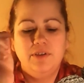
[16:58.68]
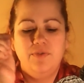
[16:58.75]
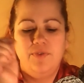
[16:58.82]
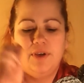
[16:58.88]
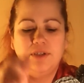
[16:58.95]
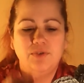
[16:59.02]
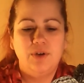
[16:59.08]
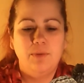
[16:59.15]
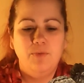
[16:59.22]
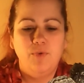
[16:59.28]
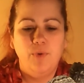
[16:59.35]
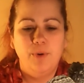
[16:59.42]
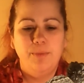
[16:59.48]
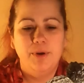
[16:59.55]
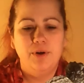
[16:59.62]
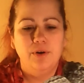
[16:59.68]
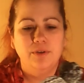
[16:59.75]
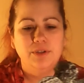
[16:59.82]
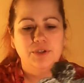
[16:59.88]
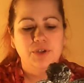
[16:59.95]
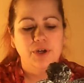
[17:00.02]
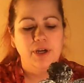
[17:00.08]
fixed right before we put her on
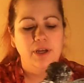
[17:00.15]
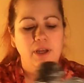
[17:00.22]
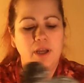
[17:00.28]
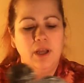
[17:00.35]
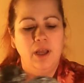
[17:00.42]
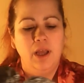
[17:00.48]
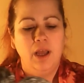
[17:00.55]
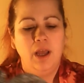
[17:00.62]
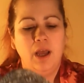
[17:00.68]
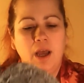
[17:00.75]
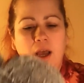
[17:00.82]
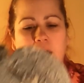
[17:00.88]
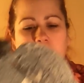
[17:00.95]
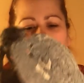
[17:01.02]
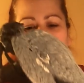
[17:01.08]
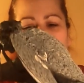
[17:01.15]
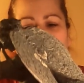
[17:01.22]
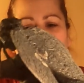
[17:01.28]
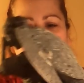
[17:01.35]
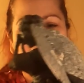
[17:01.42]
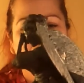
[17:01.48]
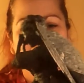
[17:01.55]
the tree.
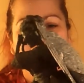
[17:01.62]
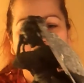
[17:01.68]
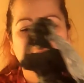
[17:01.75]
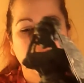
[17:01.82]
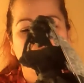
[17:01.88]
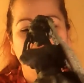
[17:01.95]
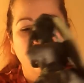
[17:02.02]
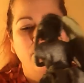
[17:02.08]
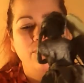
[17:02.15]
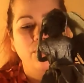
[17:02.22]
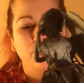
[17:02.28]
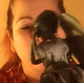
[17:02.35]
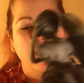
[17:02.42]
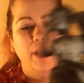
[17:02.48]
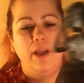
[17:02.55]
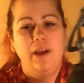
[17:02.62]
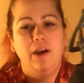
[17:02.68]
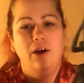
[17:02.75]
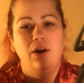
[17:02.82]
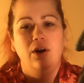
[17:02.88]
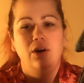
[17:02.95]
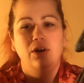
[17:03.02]
I love the way
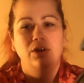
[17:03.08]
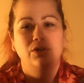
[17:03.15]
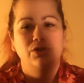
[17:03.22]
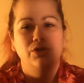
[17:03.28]
her